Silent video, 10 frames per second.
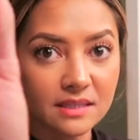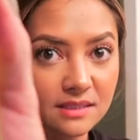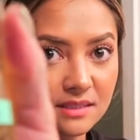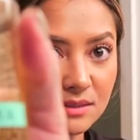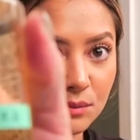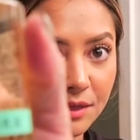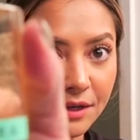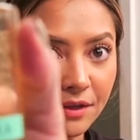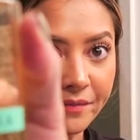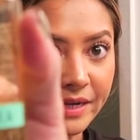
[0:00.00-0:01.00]
This is
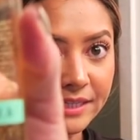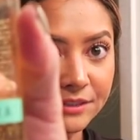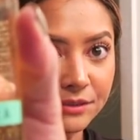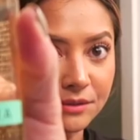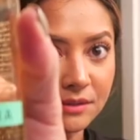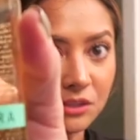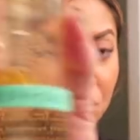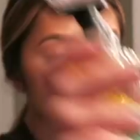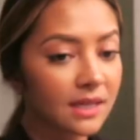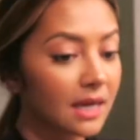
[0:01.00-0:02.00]
oil that I use to
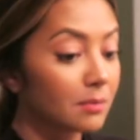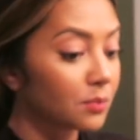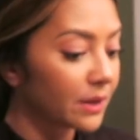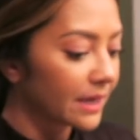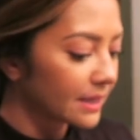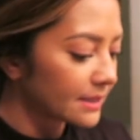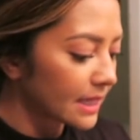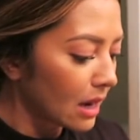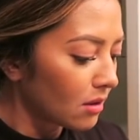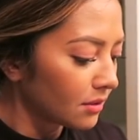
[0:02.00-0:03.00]
just kind of break
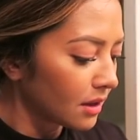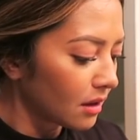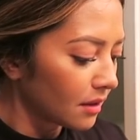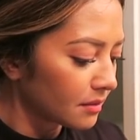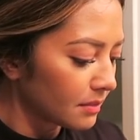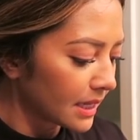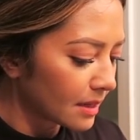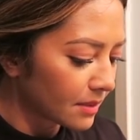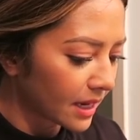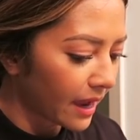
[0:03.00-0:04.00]
down all the
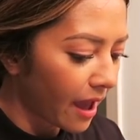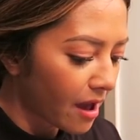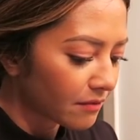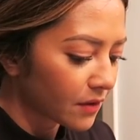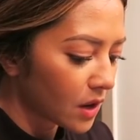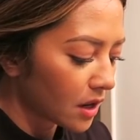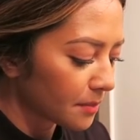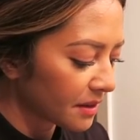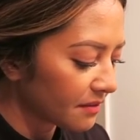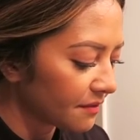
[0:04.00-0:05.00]
makeup that I have on my